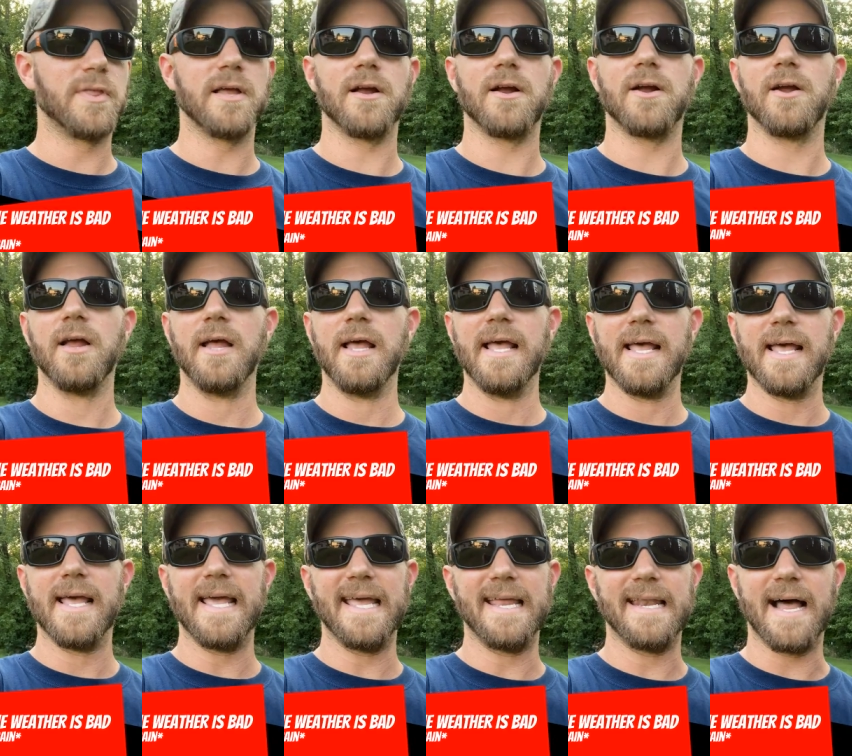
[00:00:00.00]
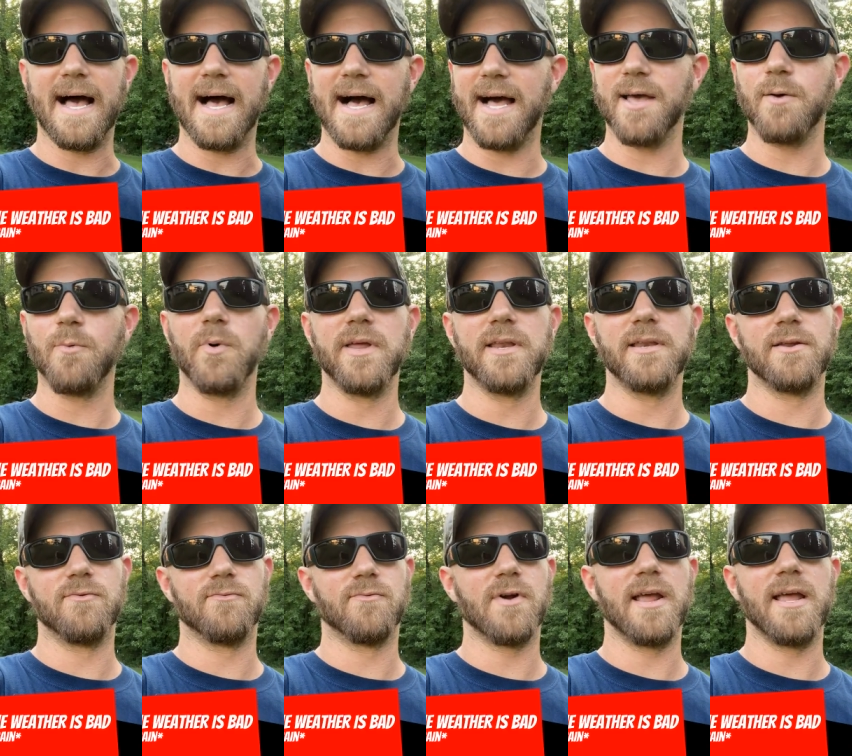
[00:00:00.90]
there in high wind
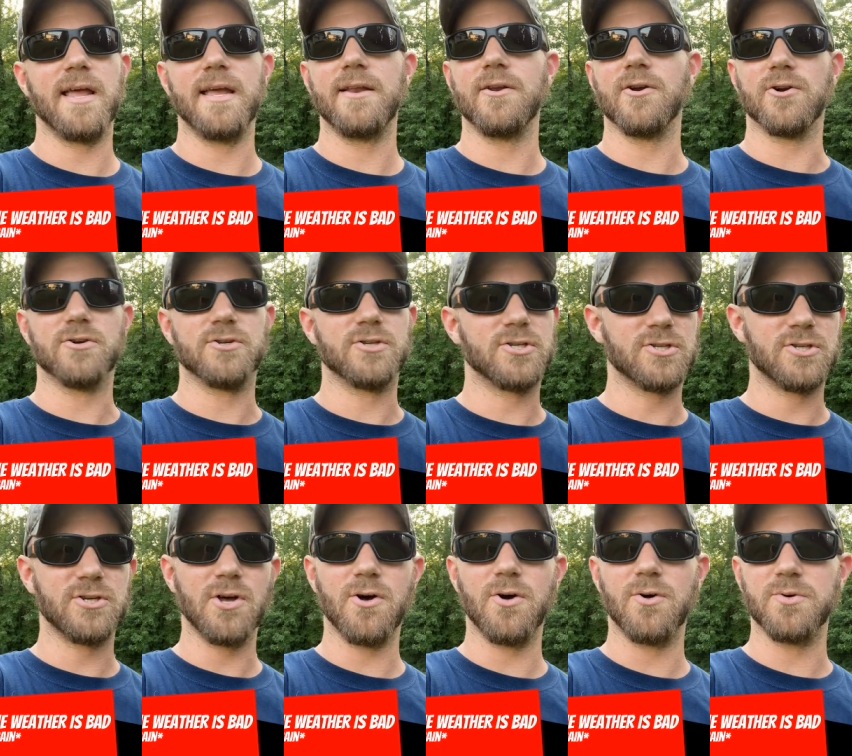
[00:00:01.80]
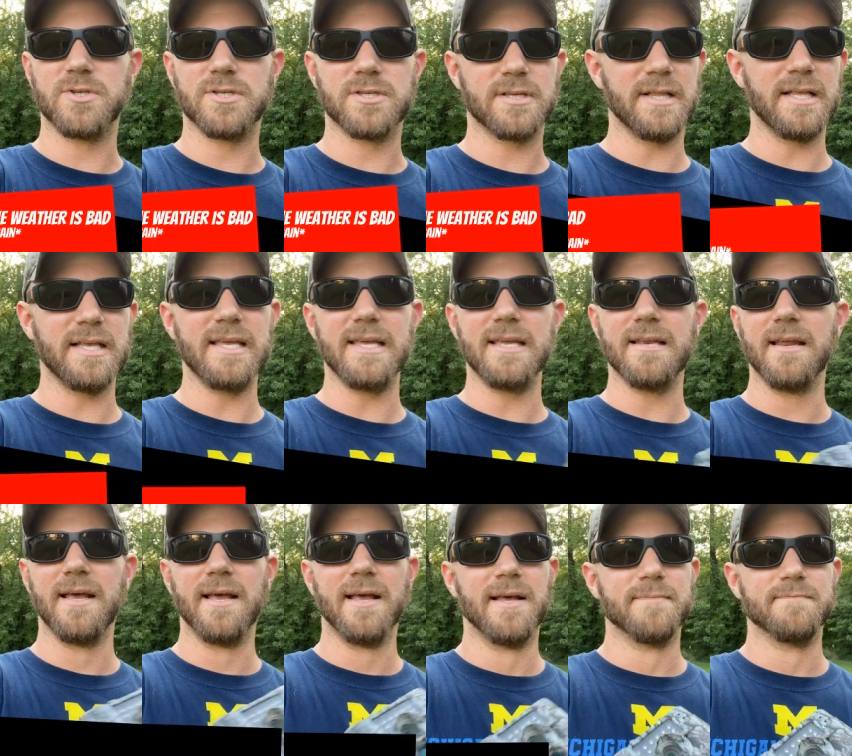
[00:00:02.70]
and rain or snow, sleet,
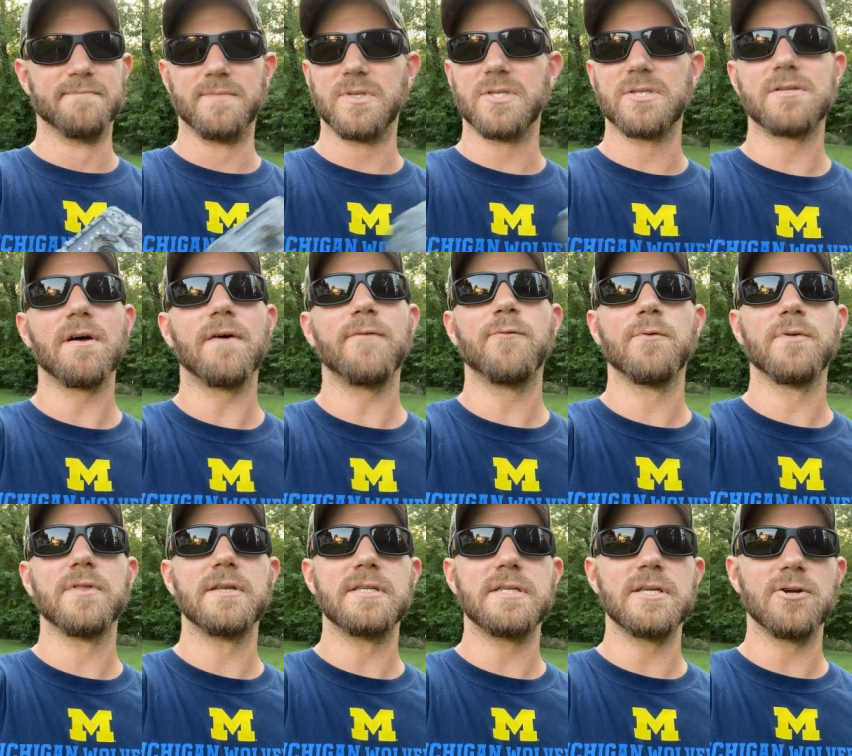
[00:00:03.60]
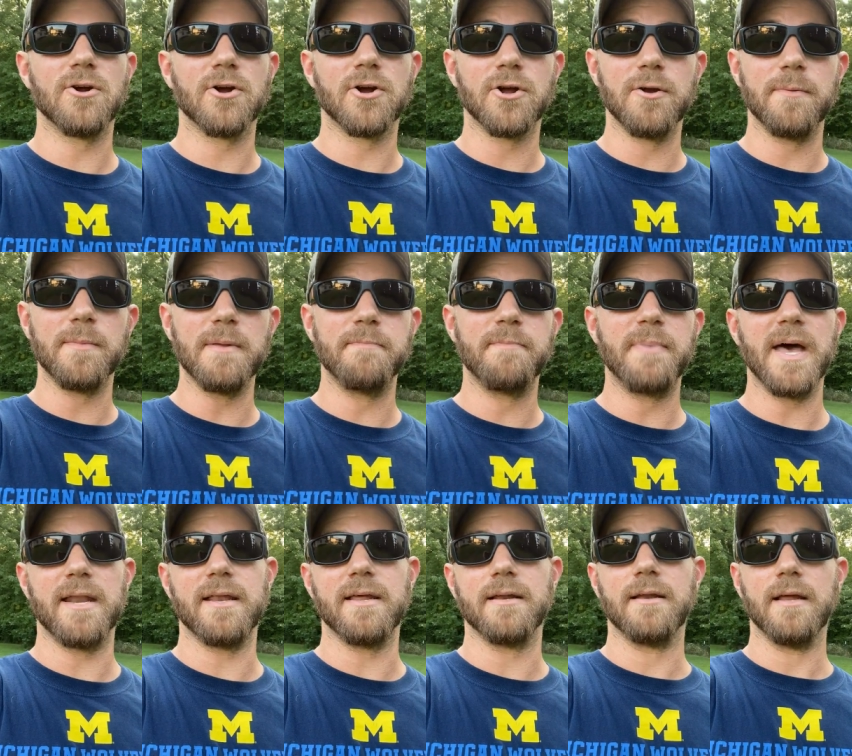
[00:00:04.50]
stuff where the deer are going to be
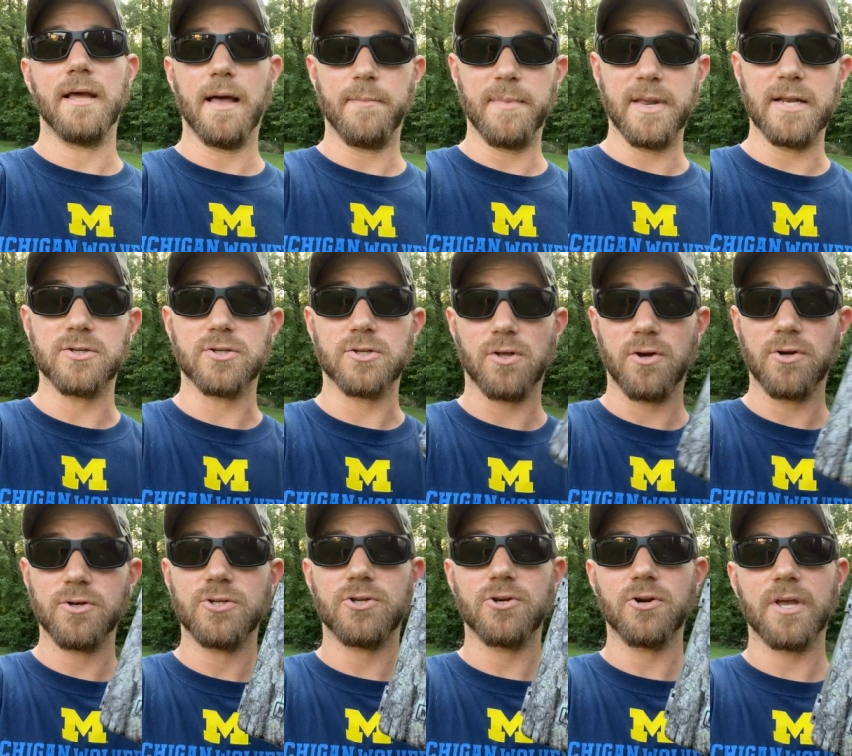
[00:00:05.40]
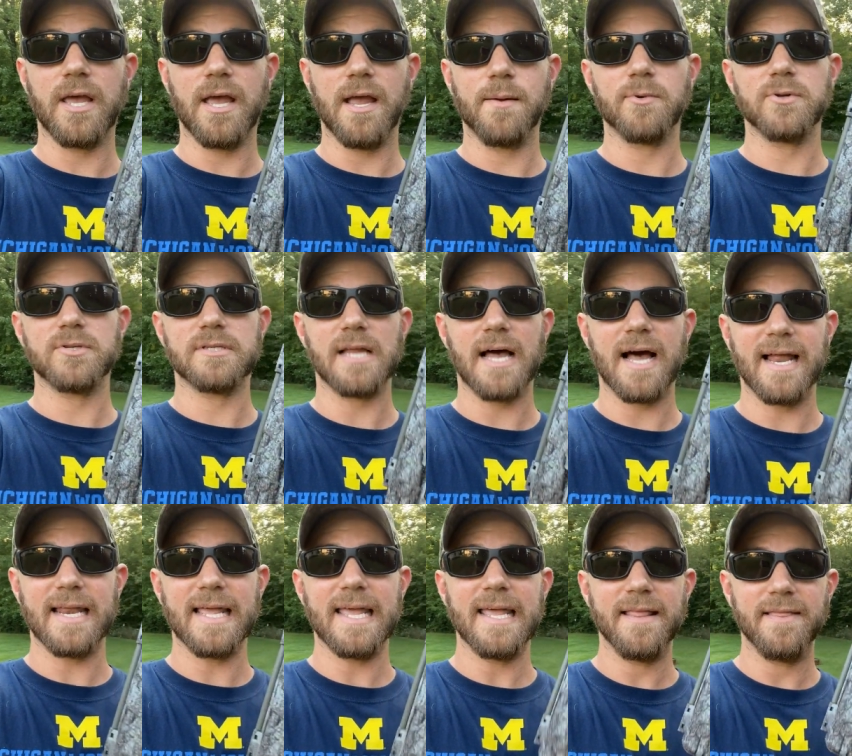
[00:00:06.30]
bedded. I mean, as long as your camera's
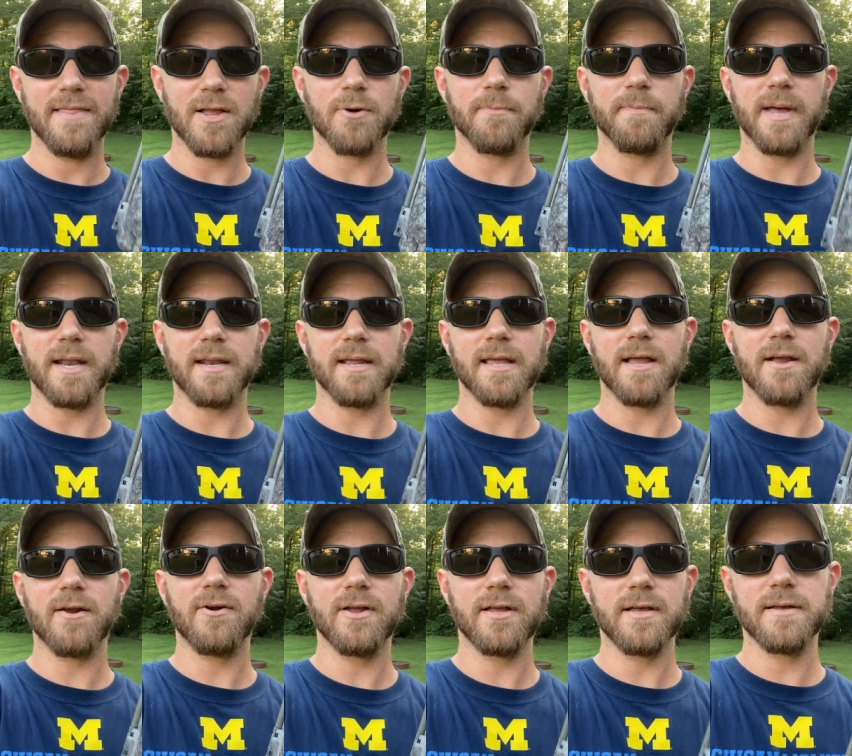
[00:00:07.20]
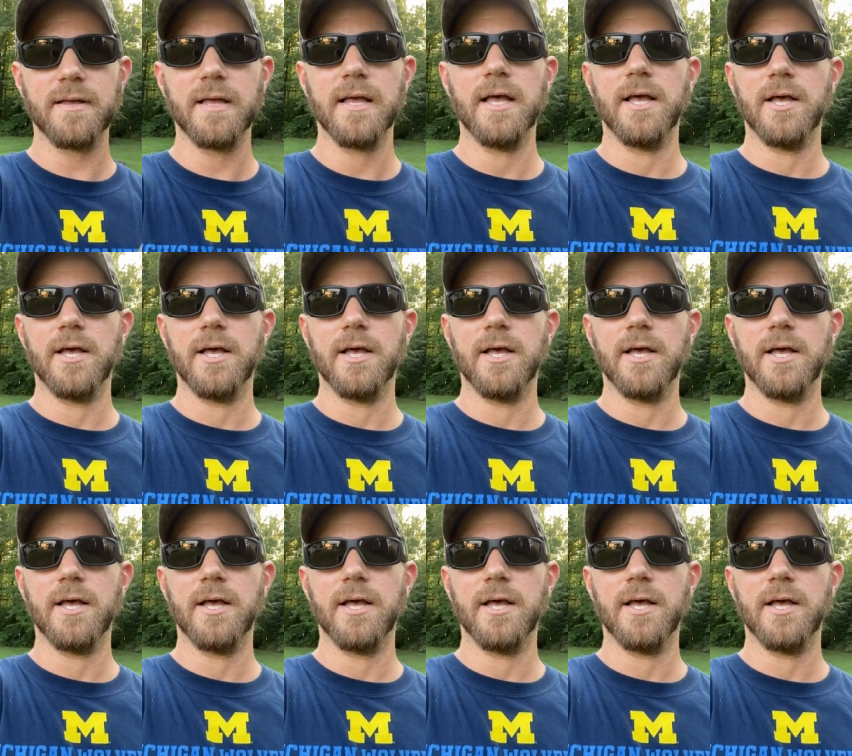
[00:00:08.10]
not in their bedding area,